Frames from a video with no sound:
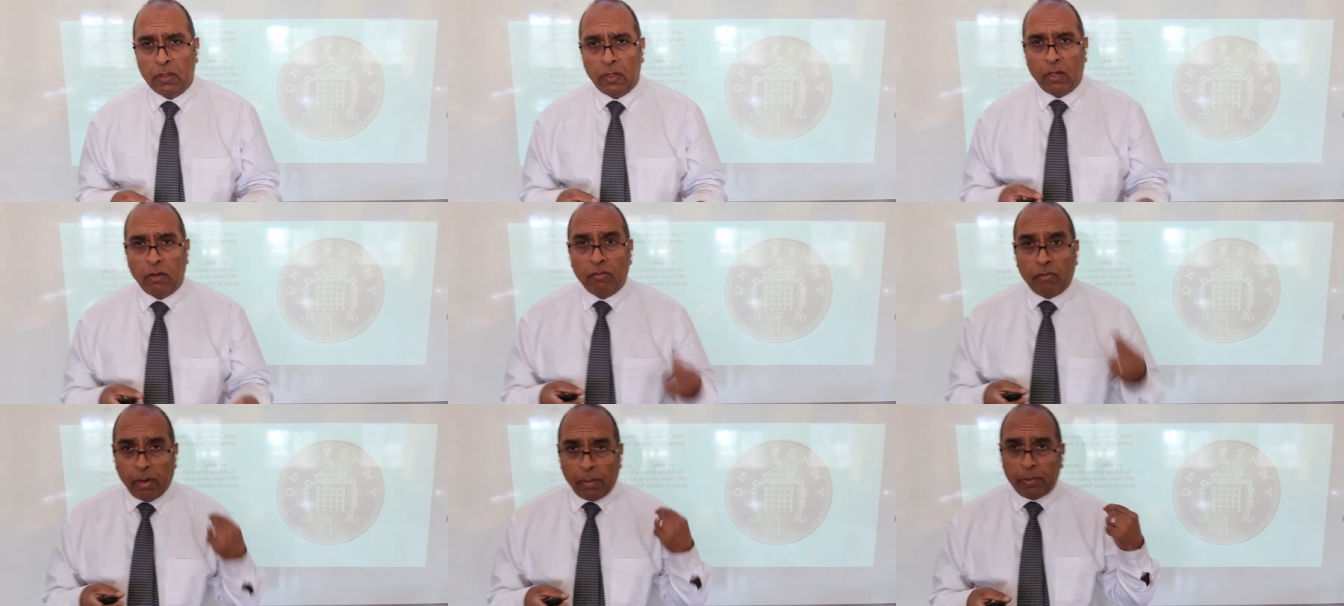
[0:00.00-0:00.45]

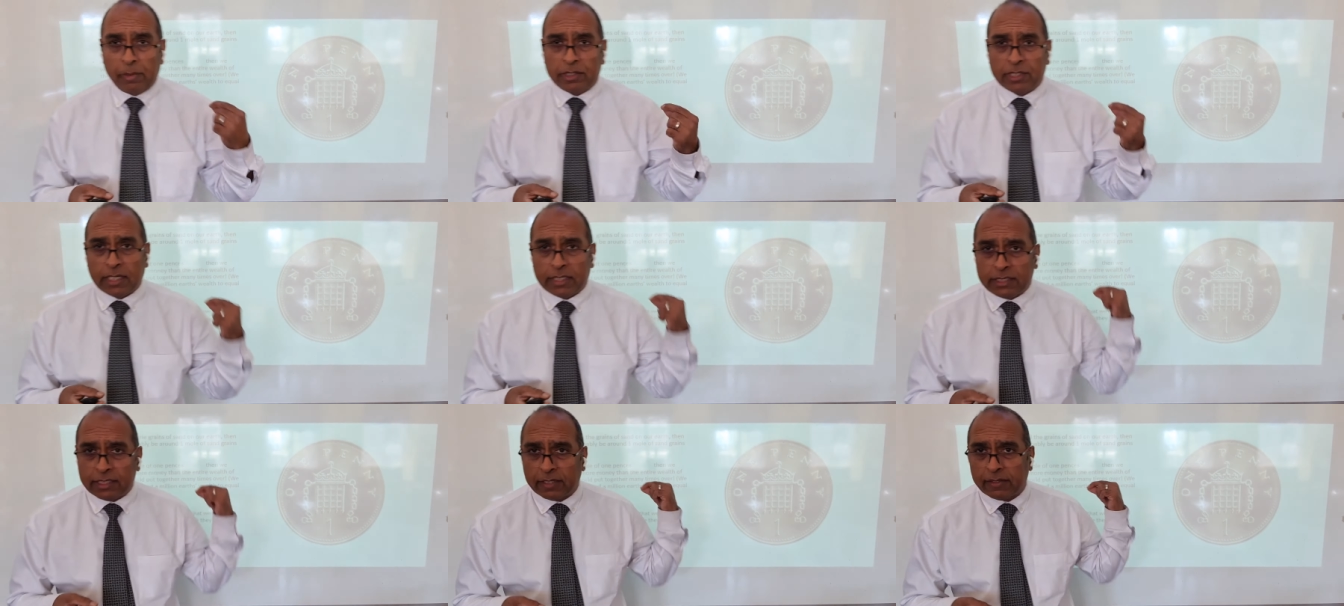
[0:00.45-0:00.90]

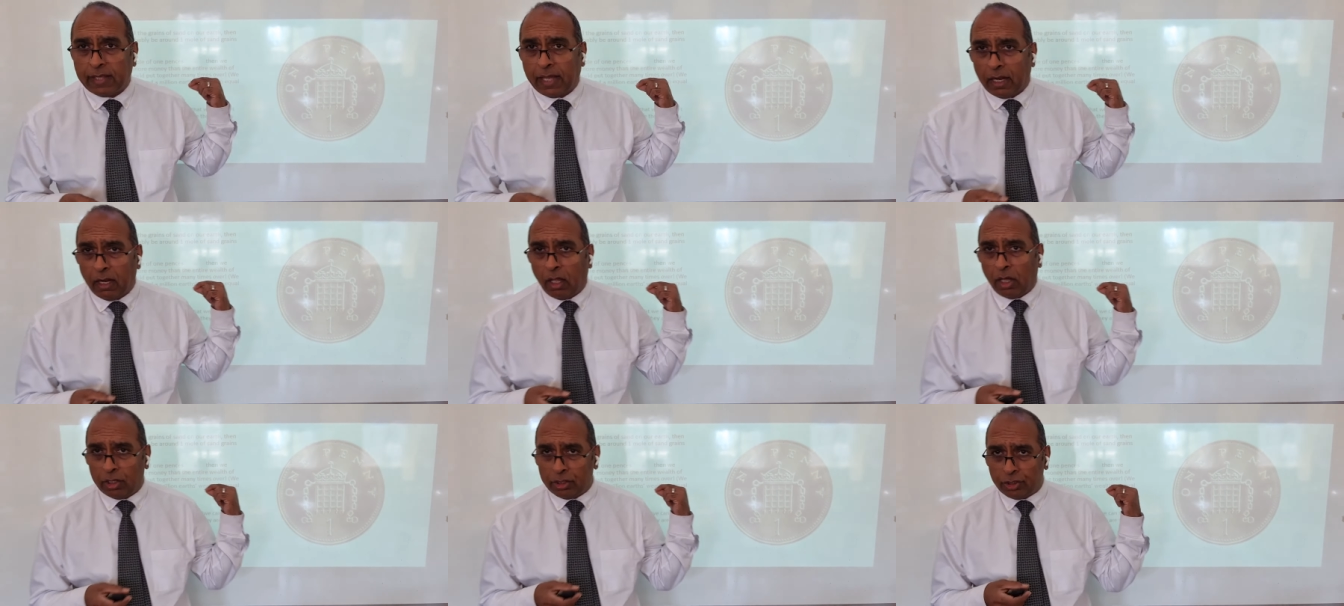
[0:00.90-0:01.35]
representing that
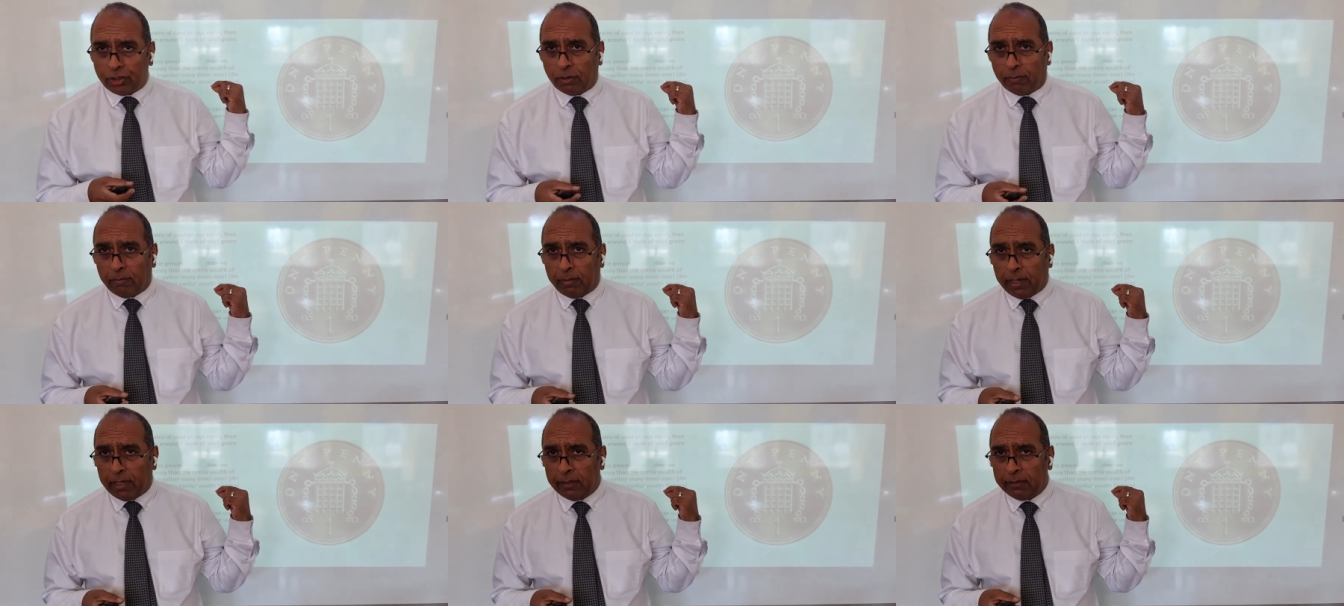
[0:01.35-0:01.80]
large
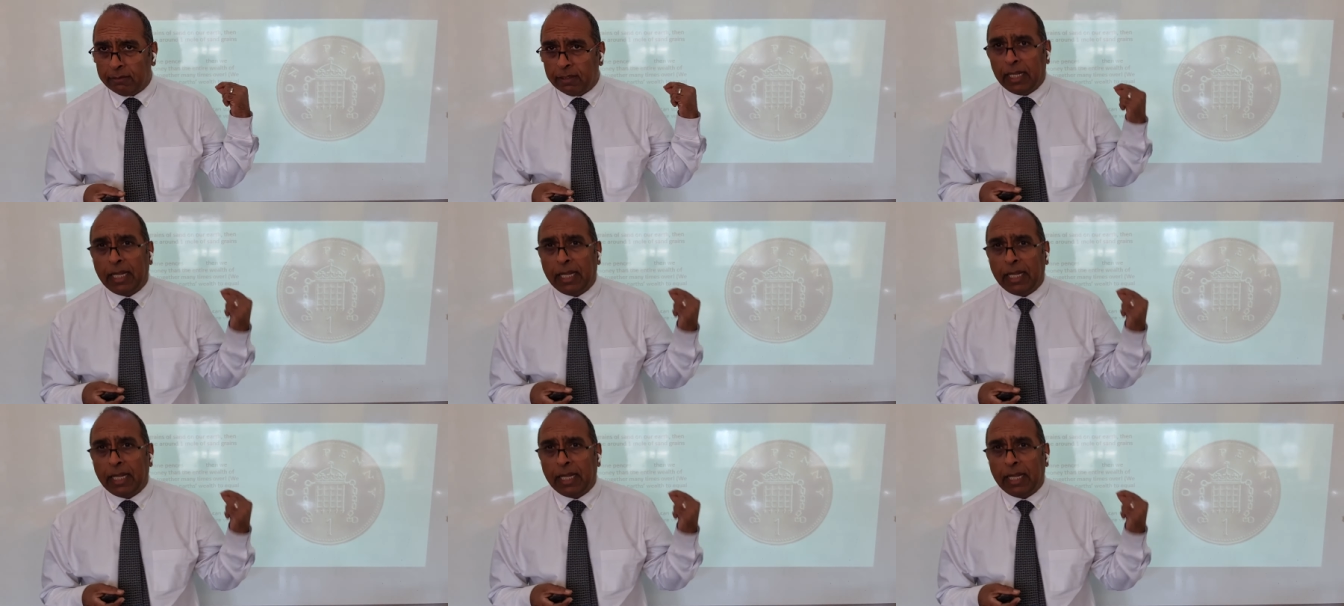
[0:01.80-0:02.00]
number,